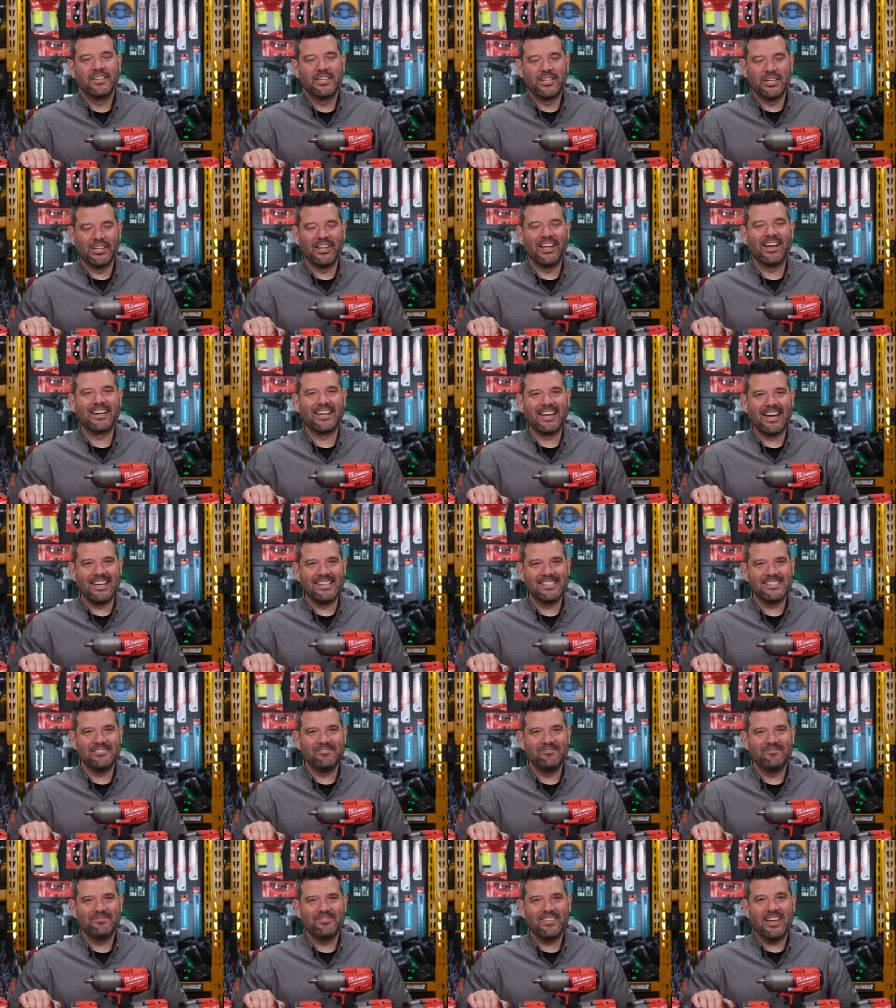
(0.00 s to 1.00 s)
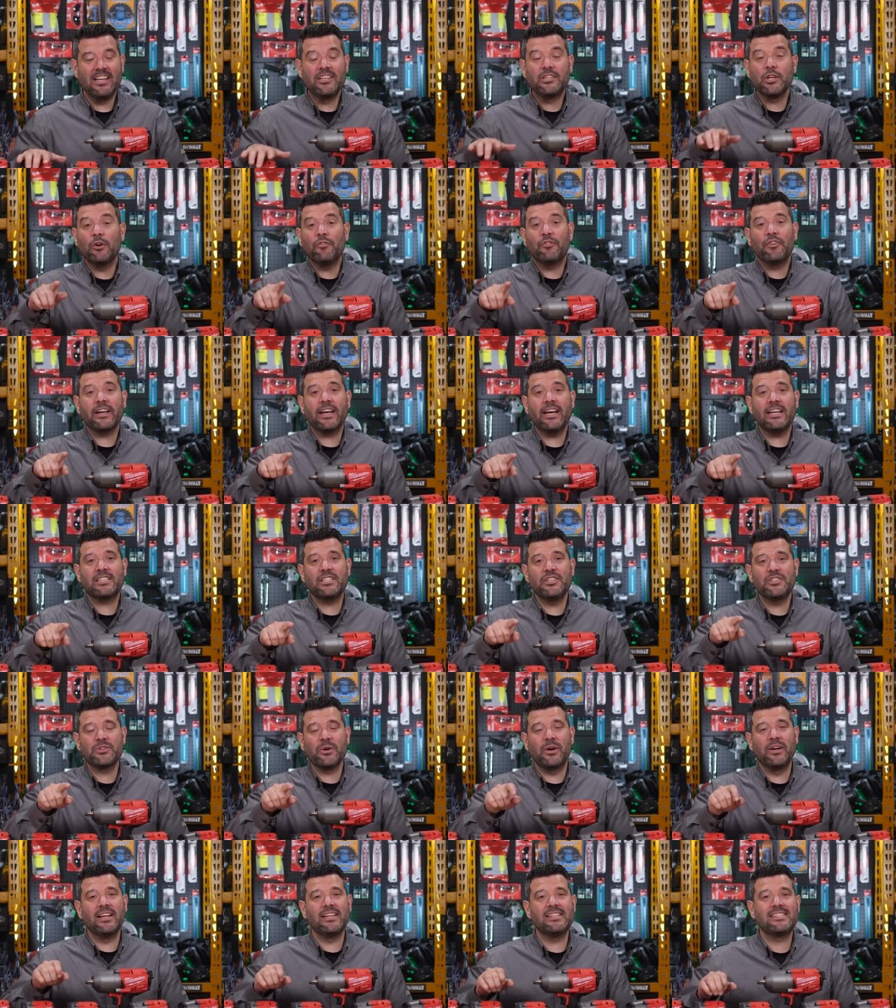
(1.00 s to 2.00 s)
Good luck, guys. And don't forget to
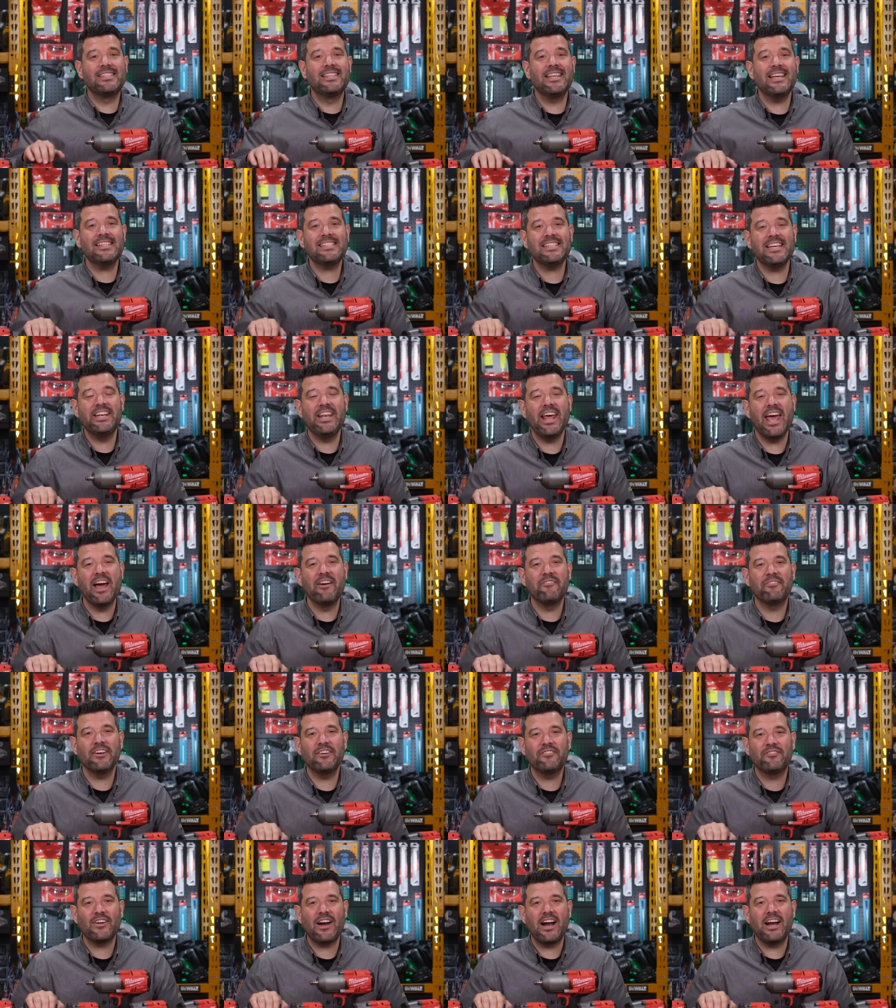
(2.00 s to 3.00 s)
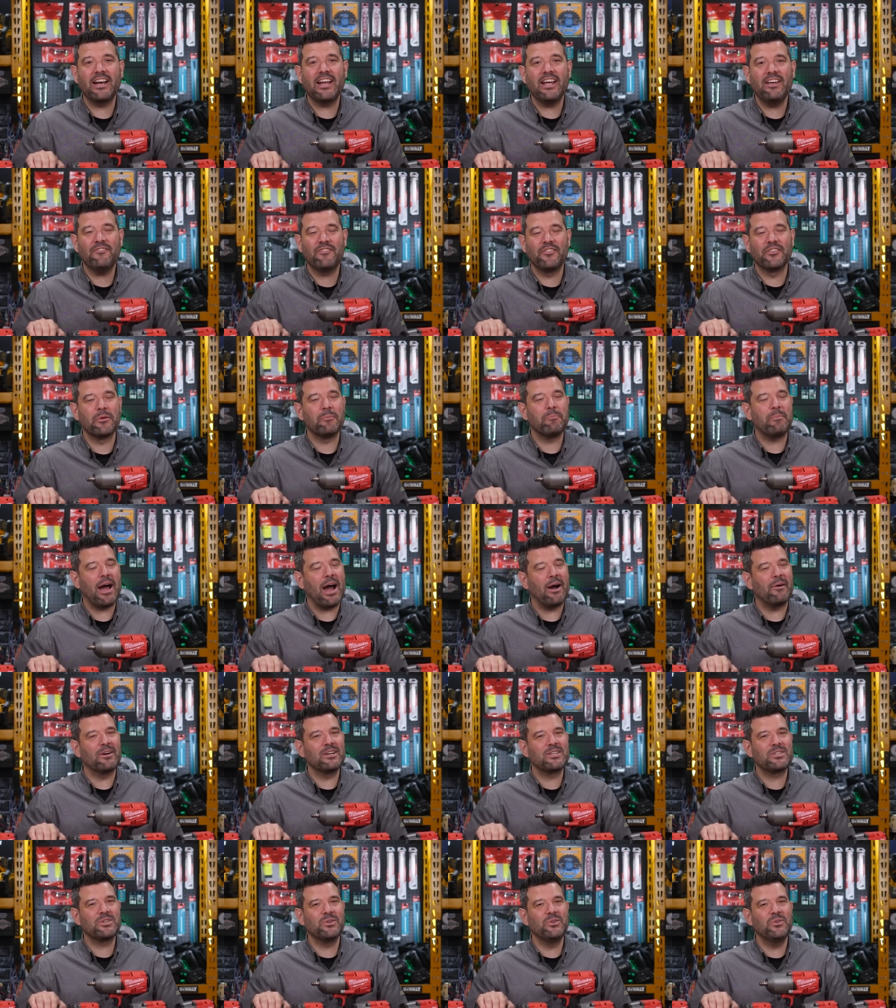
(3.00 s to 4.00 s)
join us this and every Friday for the
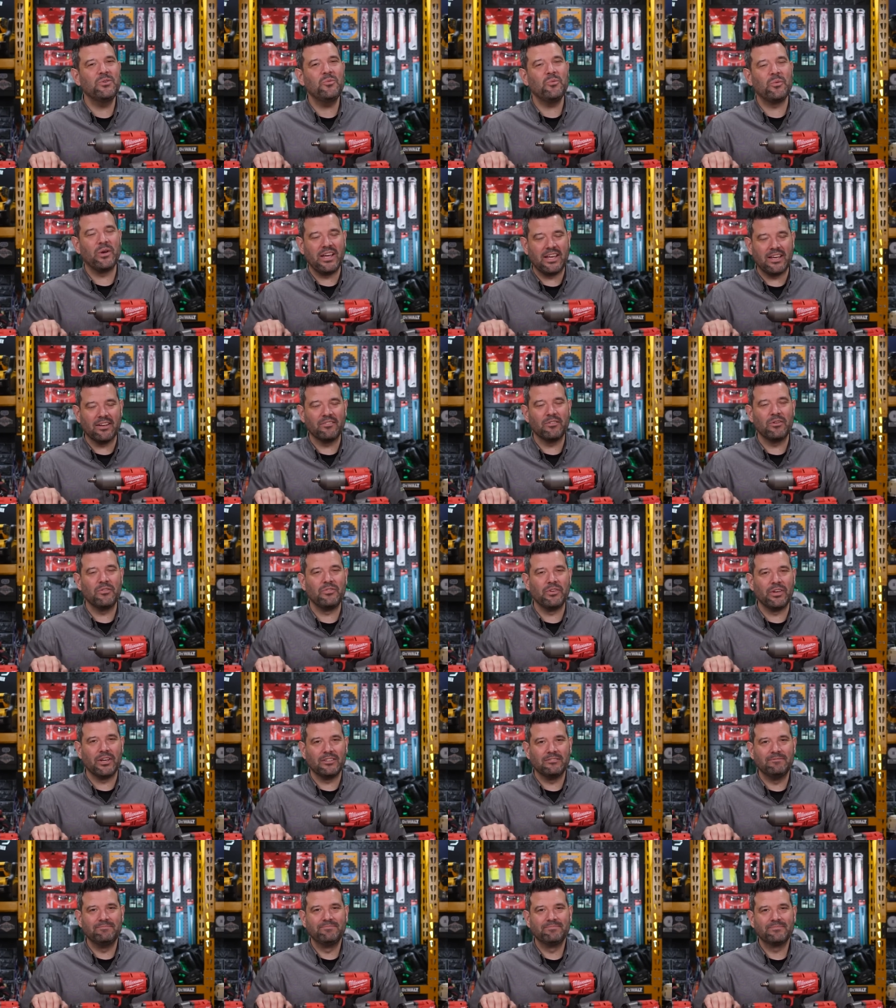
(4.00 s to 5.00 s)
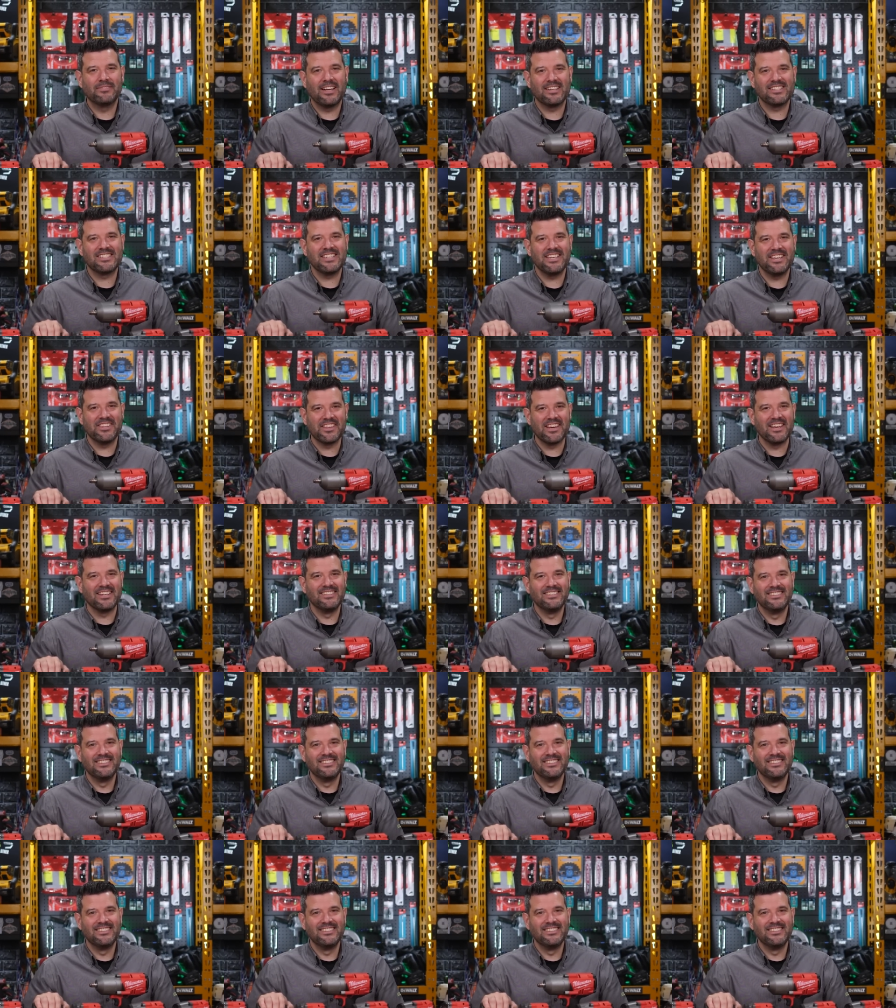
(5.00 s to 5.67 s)
Power Tool Weekend Review. I'll see you then.